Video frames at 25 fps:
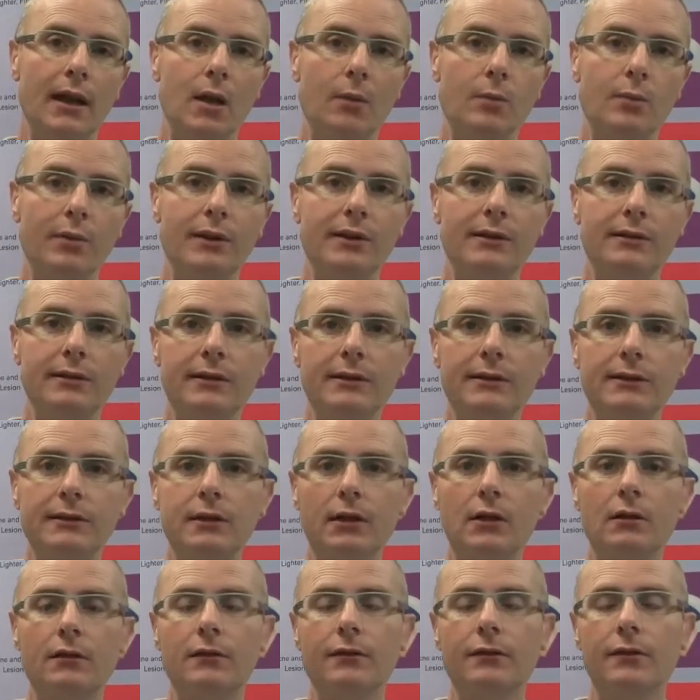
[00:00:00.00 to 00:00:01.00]
handpiece
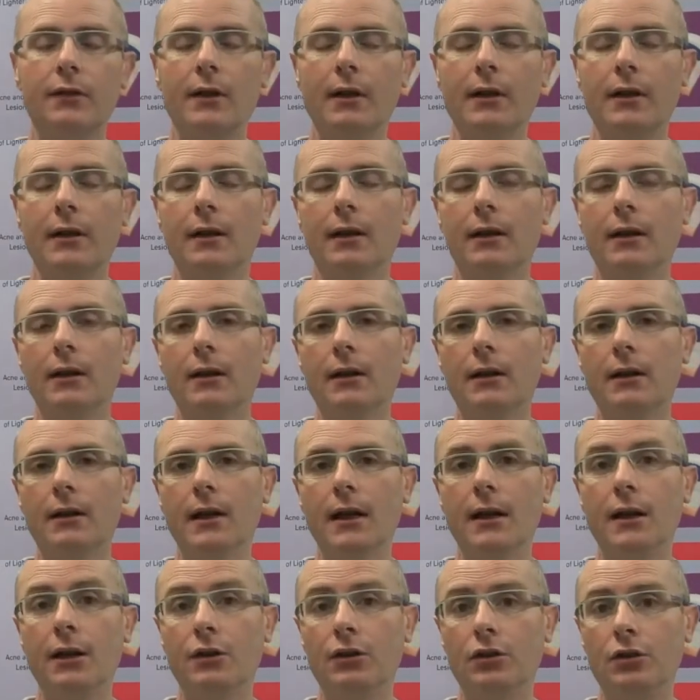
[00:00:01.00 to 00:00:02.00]
itself,
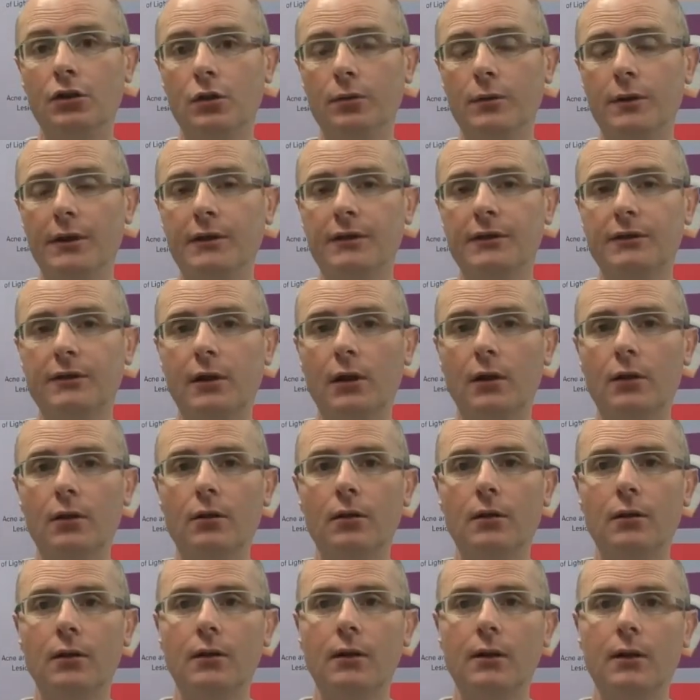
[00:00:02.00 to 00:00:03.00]
and in doing so,
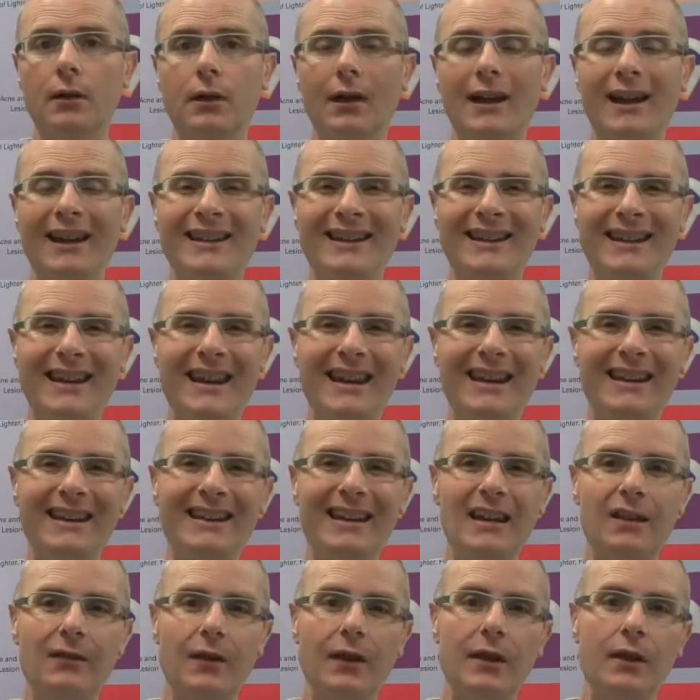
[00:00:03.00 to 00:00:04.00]

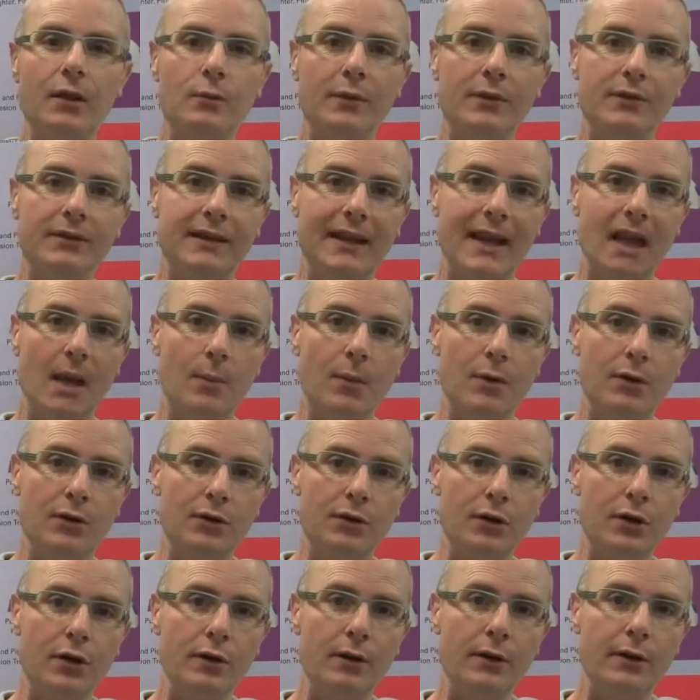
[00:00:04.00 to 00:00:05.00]
again, if anything was to
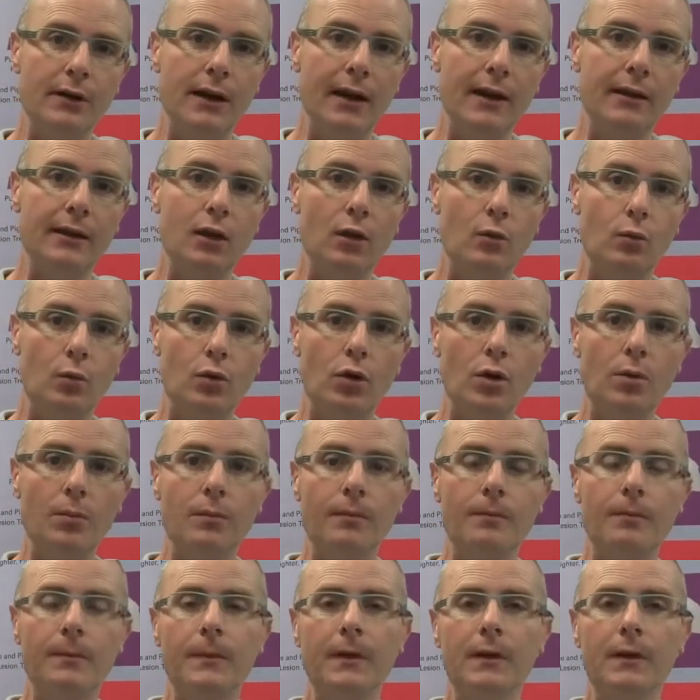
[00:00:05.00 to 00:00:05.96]
happen internally and they were